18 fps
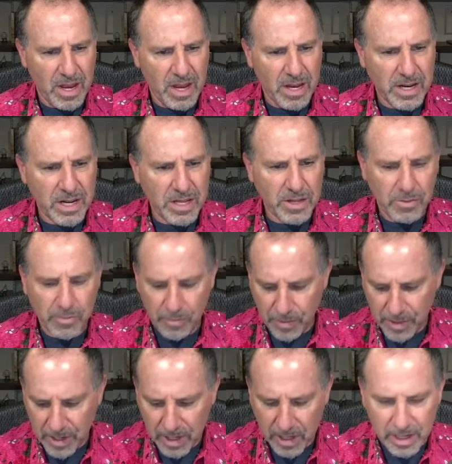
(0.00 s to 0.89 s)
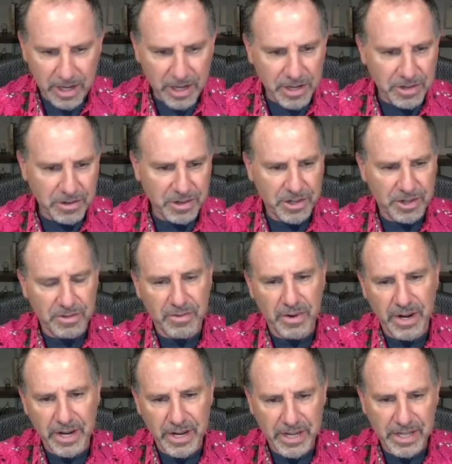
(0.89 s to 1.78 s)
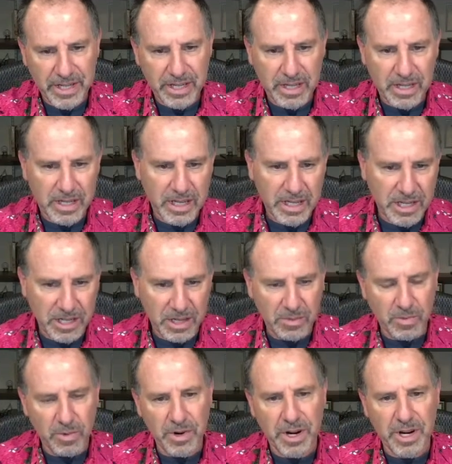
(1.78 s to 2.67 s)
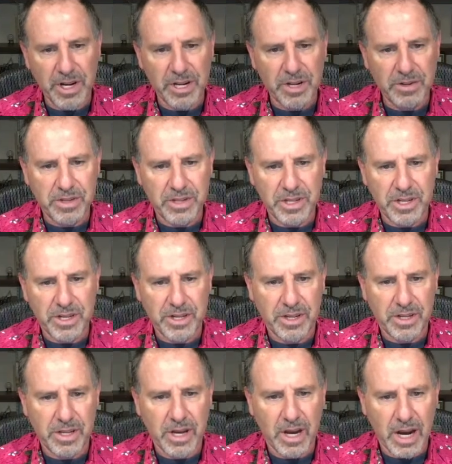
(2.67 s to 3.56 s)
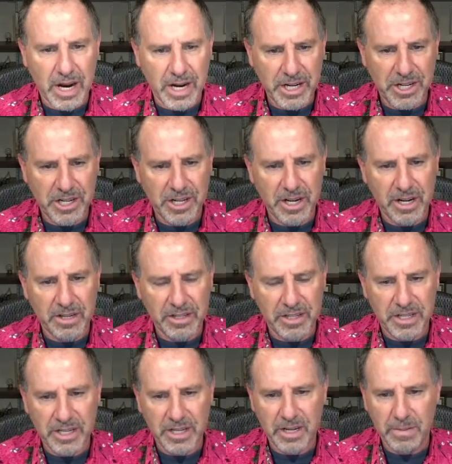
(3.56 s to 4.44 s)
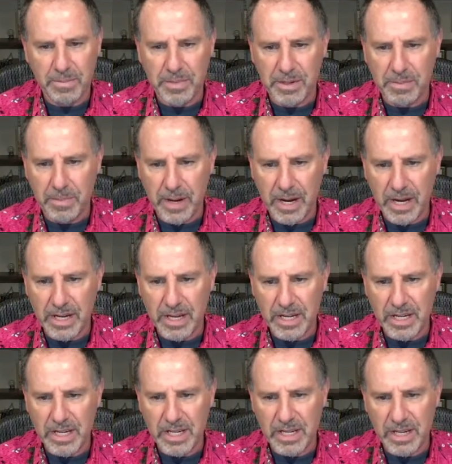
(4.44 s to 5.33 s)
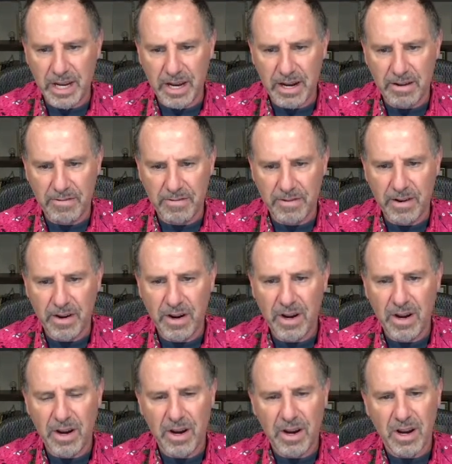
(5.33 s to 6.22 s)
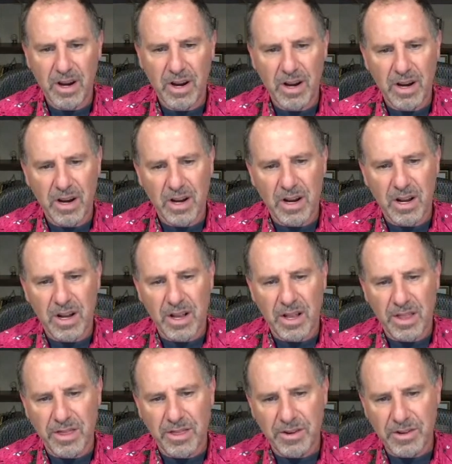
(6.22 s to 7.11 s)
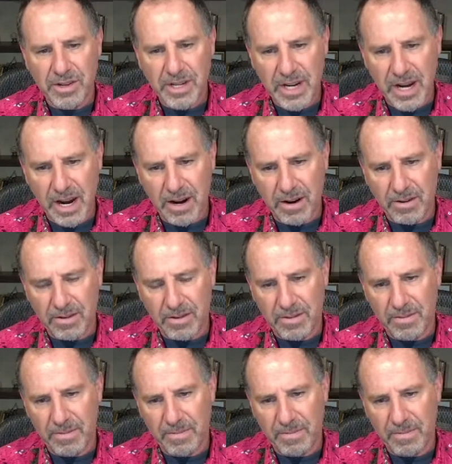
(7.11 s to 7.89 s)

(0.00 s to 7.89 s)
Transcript: And then the real interest rates, this is, we're going to use the iShares tips bond ETF. They're down.